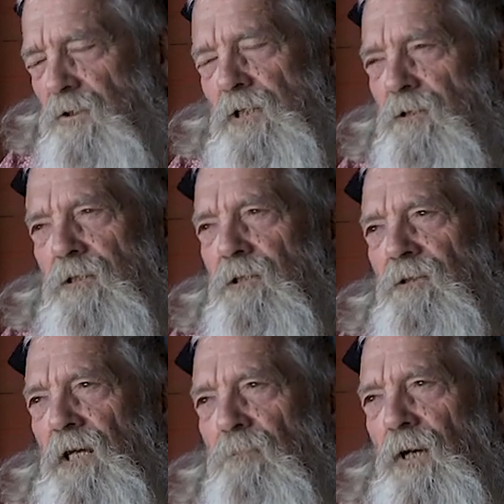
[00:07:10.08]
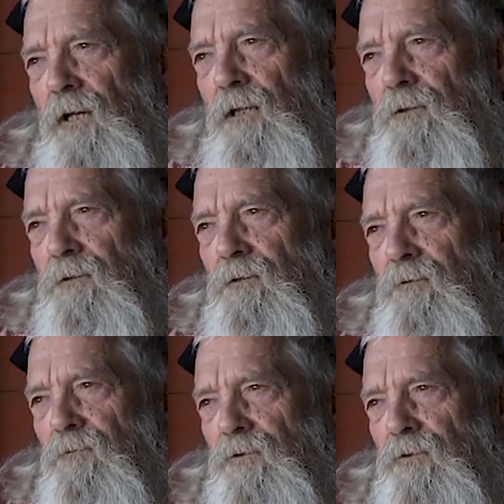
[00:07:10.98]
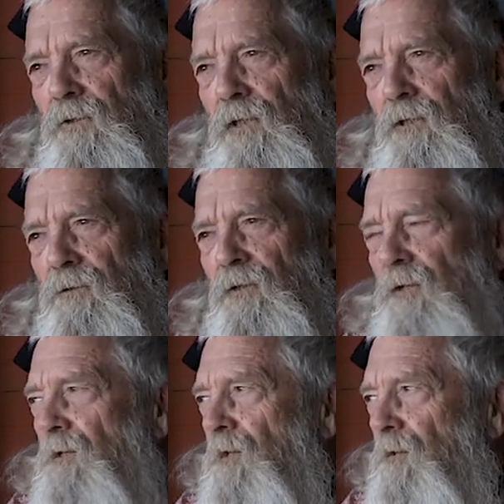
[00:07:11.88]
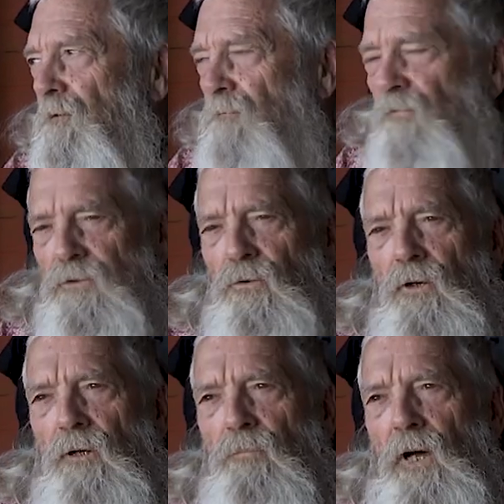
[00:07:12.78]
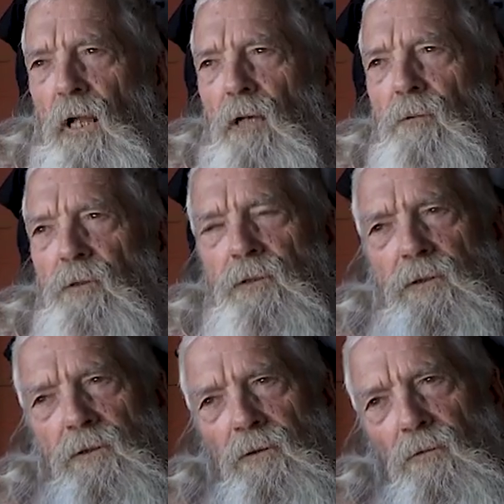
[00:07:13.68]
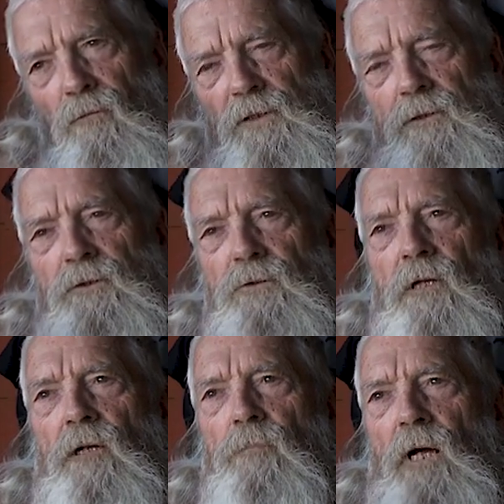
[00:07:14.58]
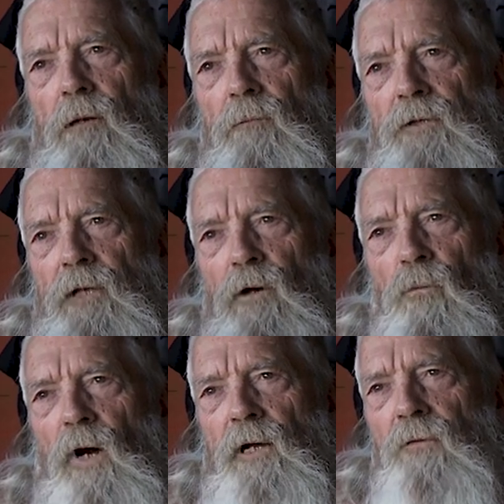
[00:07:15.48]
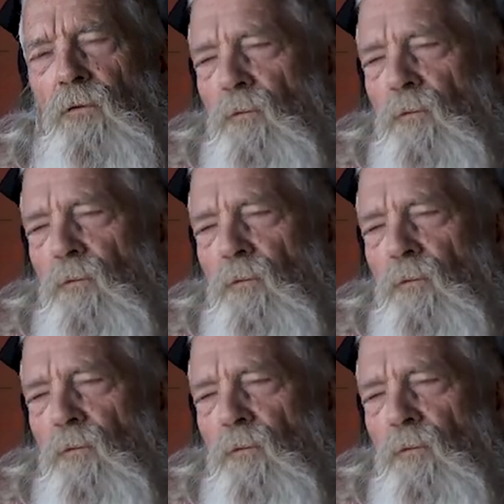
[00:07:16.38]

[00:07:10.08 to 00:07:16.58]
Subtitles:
seats in the upper houses of Australian, Victorian Parliament and Western Australia Parliament, and now 1